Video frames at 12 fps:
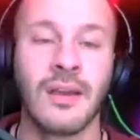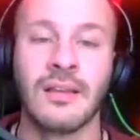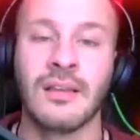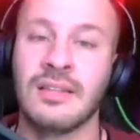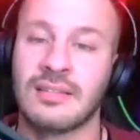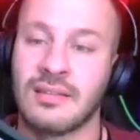
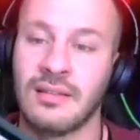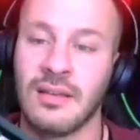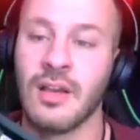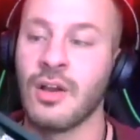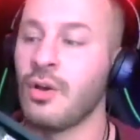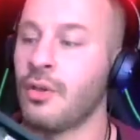listen,
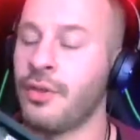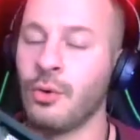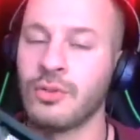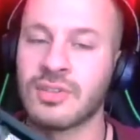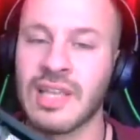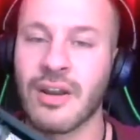
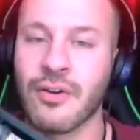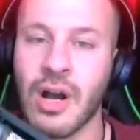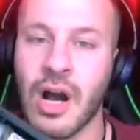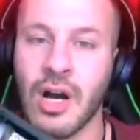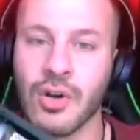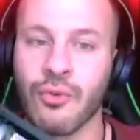those that are
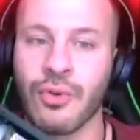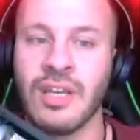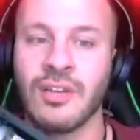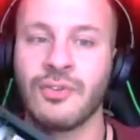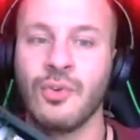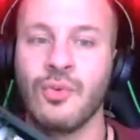
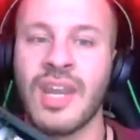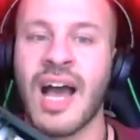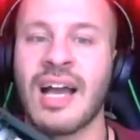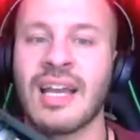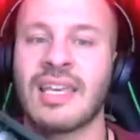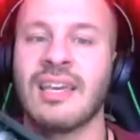hungry do
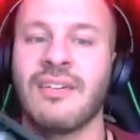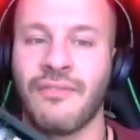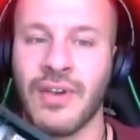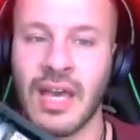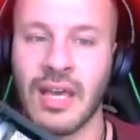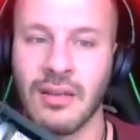not get
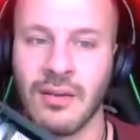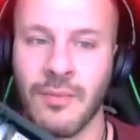fed.